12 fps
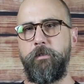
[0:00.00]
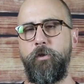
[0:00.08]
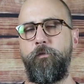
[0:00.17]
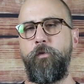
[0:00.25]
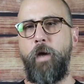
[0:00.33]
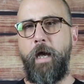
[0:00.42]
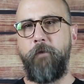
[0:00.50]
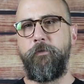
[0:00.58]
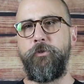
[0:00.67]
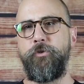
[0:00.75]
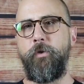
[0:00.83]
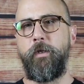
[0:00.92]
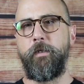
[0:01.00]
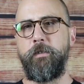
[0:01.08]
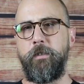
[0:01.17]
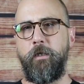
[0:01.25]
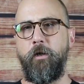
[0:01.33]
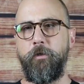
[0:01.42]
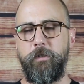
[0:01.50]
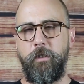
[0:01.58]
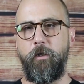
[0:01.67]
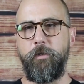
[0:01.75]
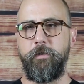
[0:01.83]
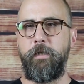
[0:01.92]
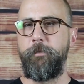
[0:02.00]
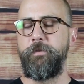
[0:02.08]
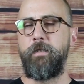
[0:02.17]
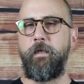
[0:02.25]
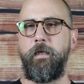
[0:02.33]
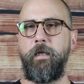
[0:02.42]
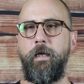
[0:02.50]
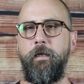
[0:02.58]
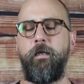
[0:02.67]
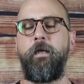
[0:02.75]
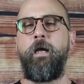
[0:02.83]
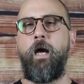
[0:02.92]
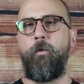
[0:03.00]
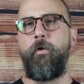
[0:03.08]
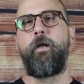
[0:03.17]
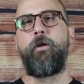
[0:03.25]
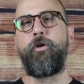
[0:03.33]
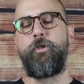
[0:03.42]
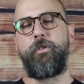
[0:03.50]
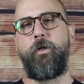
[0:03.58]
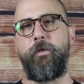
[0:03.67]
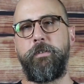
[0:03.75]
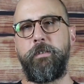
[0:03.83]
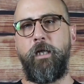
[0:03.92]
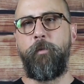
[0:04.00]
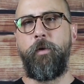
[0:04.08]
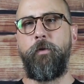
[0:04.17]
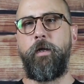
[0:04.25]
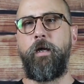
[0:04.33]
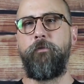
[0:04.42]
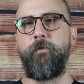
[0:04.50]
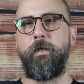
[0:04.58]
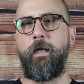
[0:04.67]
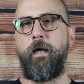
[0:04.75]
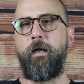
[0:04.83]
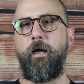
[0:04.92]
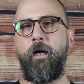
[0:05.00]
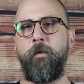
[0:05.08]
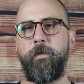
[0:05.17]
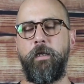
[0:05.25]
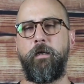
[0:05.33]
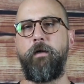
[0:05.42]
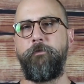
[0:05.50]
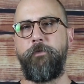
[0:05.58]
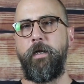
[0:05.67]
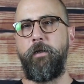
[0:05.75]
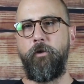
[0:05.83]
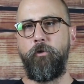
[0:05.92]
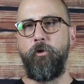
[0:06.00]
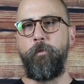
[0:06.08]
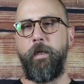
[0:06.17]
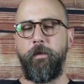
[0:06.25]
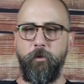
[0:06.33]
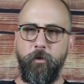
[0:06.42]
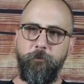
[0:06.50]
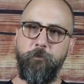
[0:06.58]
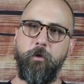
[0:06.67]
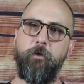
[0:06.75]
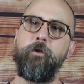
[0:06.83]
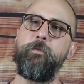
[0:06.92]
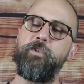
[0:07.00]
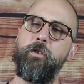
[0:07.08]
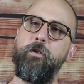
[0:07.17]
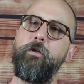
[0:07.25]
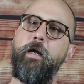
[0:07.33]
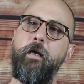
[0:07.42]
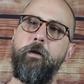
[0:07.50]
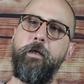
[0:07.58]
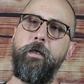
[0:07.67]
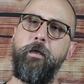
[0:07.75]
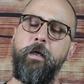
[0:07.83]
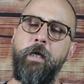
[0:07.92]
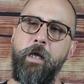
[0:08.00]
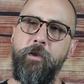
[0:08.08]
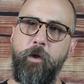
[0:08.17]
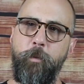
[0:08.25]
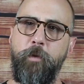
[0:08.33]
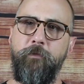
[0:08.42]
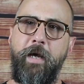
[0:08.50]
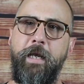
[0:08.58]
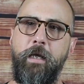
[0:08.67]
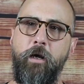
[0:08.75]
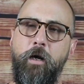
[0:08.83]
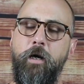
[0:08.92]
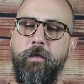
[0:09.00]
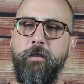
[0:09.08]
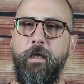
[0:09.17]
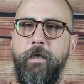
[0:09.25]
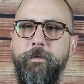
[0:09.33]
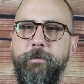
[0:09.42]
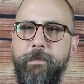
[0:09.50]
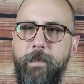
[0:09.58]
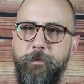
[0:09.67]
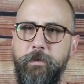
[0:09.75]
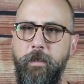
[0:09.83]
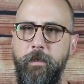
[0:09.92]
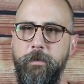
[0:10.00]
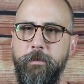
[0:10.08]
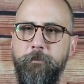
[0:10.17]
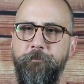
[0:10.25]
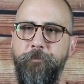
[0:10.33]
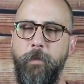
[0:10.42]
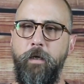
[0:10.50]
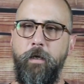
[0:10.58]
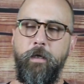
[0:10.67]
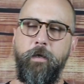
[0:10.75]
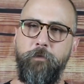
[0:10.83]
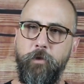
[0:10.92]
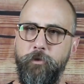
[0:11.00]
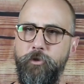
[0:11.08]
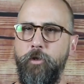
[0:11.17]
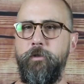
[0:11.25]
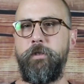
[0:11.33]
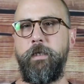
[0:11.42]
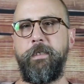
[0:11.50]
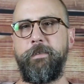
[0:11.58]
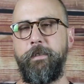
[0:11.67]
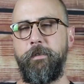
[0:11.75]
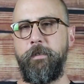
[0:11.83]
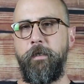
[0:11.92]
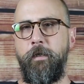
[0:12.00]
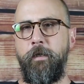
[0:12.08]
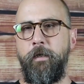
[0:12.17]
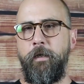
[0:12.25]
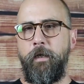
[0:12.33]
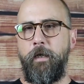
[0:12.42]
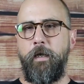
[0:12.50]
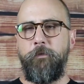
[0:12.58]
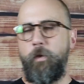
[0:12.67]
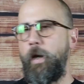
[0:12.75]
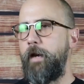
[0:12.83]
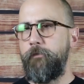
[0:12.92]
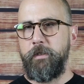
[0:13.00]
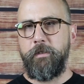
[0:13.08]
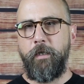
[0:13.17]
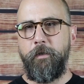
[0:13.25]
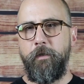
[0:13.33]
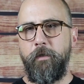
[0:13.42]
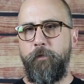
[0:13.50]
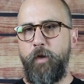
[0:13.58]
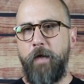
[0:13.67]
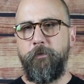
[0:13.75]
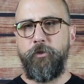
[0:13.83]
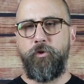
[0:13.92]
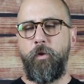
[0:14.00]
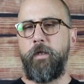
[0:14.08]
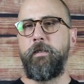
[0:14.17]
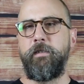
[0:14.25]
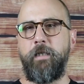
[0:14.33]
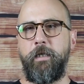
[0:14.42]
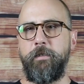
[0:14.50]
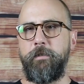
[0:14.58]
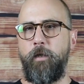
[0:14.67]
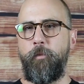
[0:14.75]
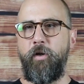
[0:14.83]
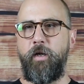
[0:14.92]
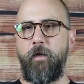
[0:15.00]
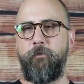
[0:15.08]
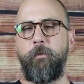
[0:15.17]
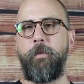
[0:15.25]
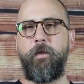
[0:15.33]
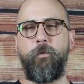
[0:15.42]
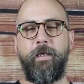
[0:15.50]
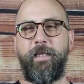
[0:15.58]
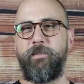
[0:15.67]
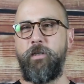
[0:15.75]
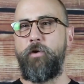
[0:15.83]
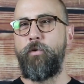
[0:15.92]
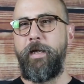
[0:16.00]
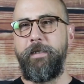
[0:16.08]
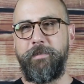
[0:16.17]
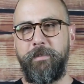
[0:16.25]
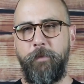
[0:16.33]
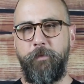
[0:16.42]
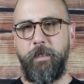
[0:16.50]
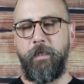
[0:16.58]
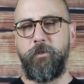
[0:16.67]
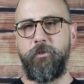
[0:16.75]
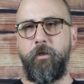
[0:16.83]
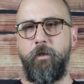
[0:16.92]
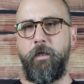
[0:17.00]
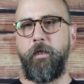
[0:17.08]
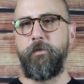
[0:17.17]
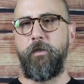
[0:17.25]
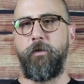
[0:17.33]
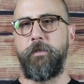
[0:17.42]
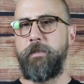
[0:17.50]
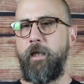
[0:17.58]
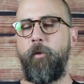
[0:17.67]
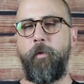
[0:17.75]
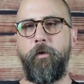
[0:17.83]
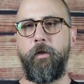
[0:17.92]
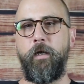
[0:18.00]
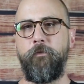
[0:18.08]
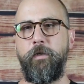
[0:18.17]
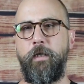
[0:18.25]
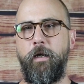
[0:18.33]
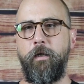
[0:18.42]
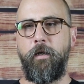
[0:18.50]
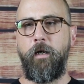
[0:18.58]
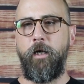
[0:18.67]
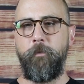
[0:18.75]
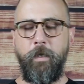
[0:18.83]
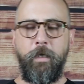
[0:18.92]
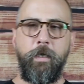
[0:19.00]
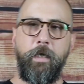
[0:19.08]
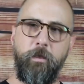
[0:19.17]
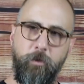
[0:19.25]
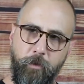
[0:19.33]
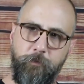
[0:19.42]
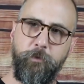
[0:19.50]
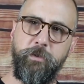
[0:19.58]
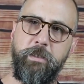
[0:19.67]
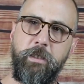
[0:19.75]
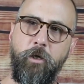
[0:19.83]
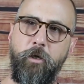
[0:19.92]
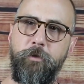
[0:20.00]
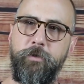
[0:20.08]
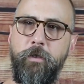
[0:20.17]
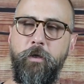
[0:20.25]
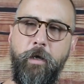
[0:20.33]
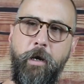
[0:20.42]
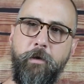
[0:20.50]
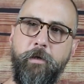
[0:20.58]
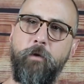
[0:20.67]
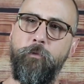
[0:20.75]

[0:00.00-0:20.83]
So if you haven't joined a CRCR step study yet, I want to encourage you to go to celebraterecovery.com, click on Find a Group, and look for groups in your area that are providing online step studies, if your church isn't. If you haven't joined us yet at Celebrate Recovery, by the way, that's a great step to get started, is go to celebraterecovery.com and look for CRs in your area.